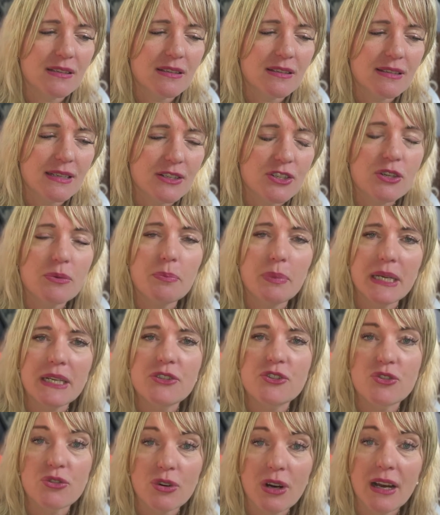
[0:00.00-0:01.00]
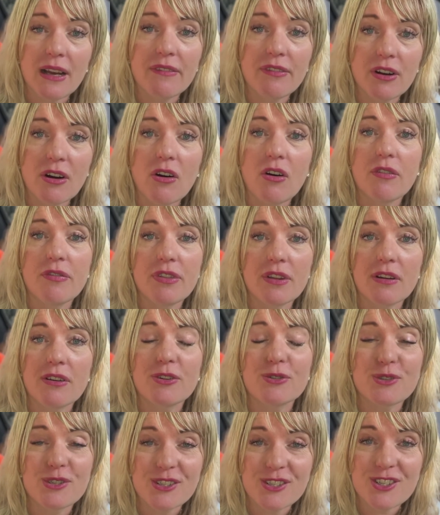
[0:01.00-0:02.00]
such a big driver of the
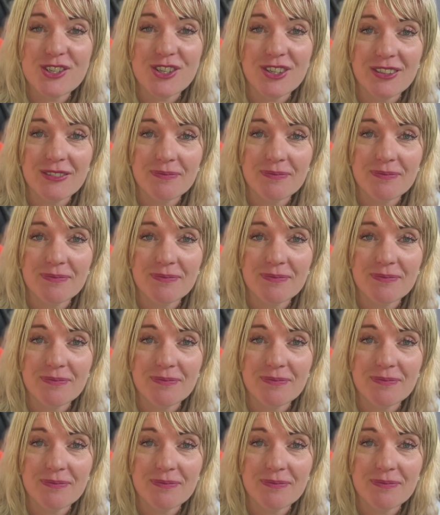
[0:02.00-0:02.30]
condition.